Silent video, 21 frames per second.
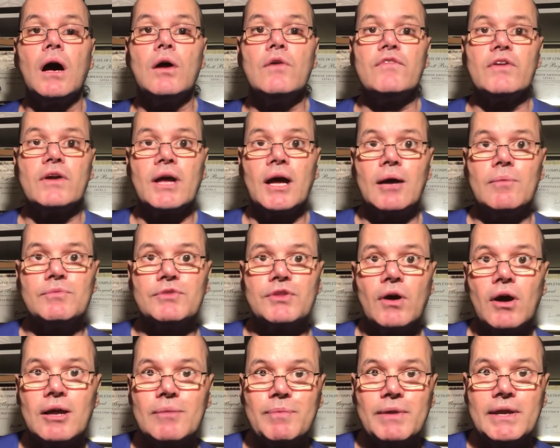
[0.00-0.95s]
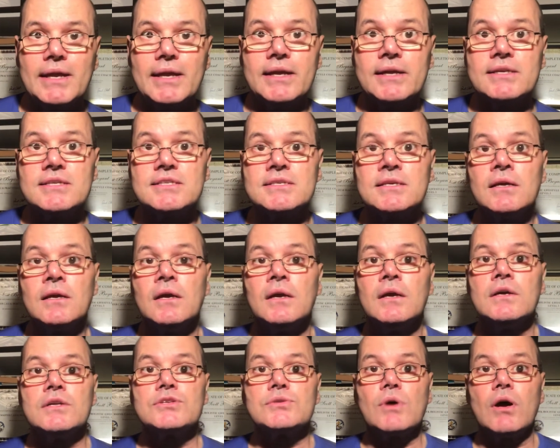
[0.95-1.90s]
overcome diabetes,
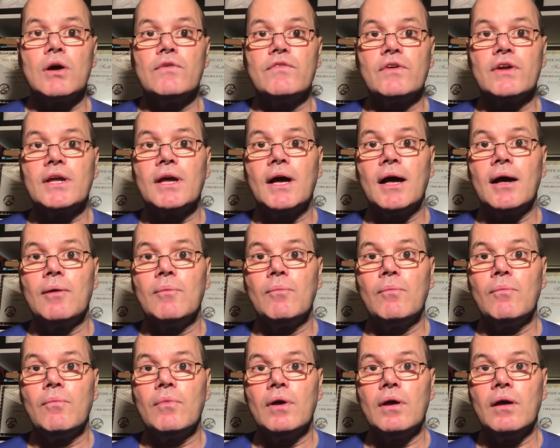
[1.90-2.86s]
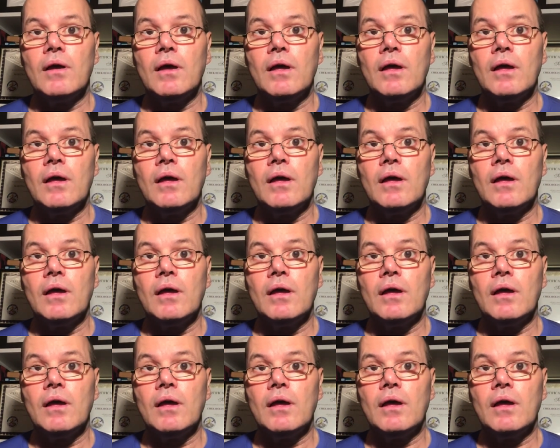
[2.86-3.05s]
to overcome,